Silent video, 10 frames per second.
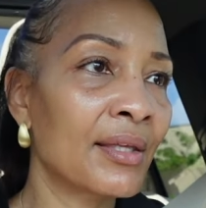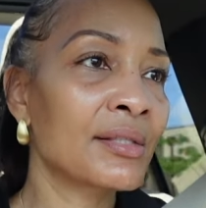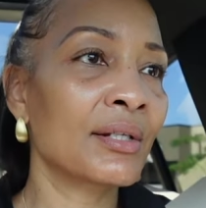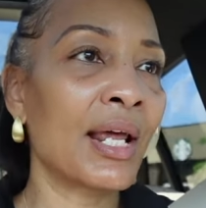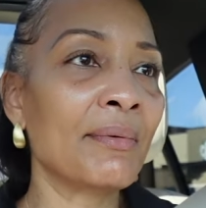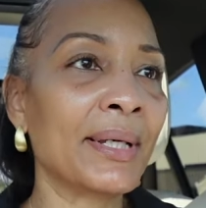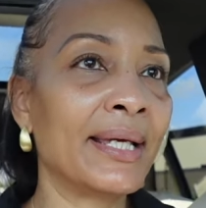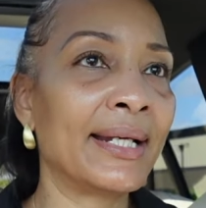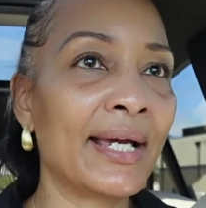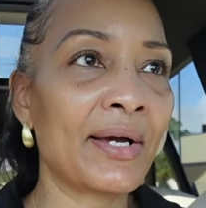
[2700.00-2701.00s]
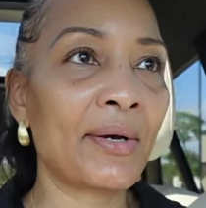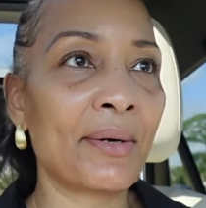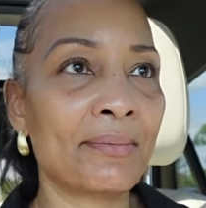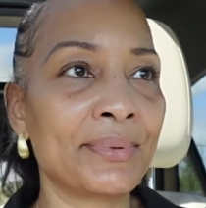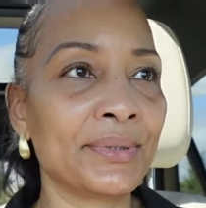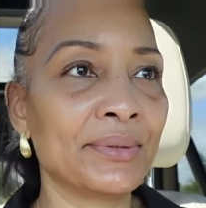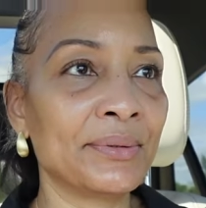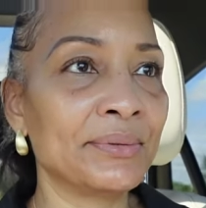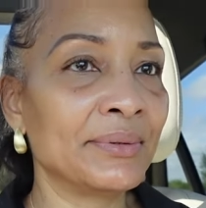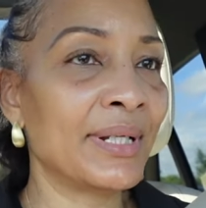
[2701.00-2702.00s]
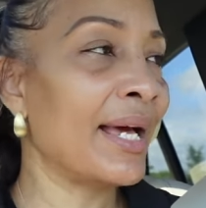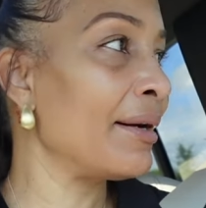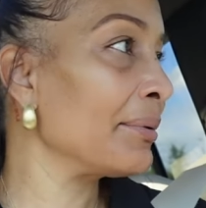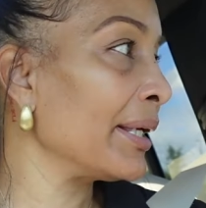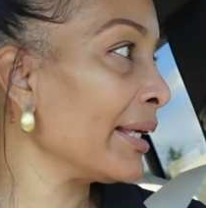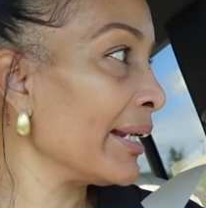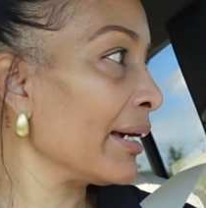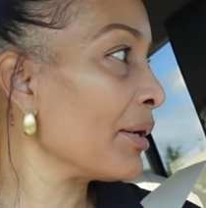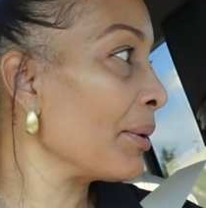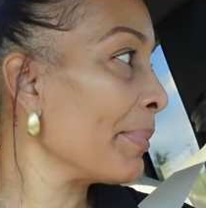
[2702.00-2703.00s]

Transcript: So now we're headed home, boo. Now we're headed home,